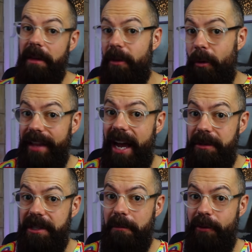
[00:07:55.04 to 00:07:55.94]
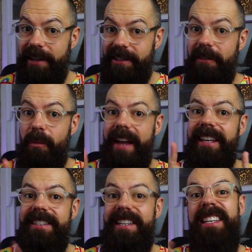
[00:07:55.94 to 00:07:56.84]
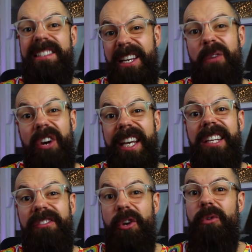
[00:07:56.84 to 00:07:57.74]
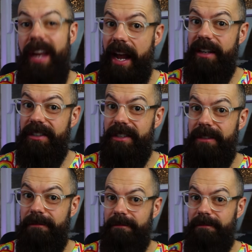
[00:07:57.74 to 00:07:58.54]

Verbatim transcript: you thought that was impressive, wait until you see what it can do next.